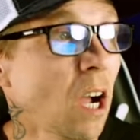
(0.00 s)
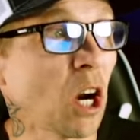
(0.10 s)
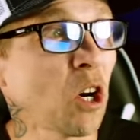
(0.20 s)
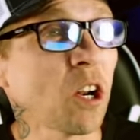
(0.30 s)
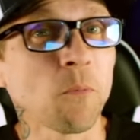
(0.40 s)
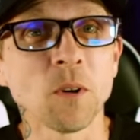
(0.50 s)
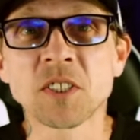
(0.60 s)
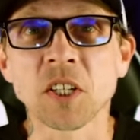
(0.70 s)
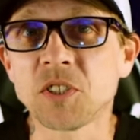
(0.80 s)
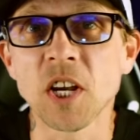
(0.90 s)
I heard it was
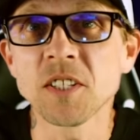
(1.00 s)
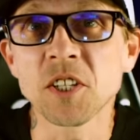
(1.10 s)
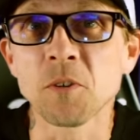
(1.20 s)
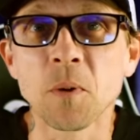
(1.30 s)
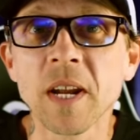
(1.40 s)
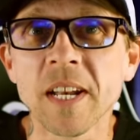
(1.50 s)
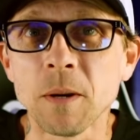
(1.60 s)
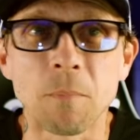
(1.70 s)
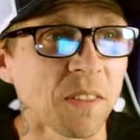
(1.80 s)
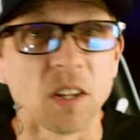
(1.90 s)
suggested
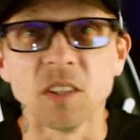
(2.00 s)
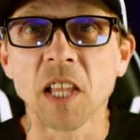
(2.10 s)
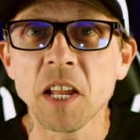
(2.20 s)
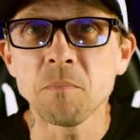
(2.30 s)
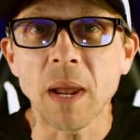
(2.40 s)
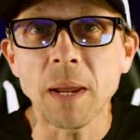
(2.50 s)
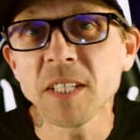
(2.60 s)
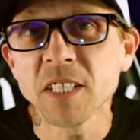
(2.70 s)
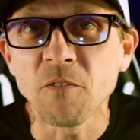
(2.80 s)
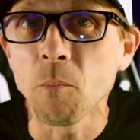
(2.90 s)
reading by the Lead
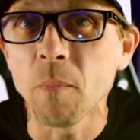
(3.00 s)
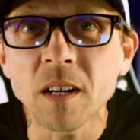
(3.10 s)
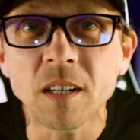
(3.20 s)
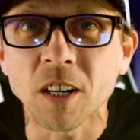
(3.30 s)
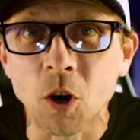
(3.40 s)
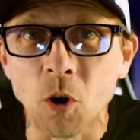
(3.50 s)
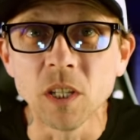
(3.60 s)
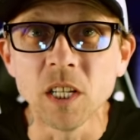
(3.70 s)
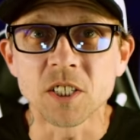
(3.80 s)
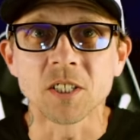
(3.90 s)
Babies of America
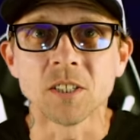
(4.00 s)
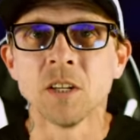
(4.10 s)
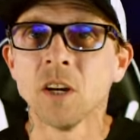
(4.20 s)
Coalition,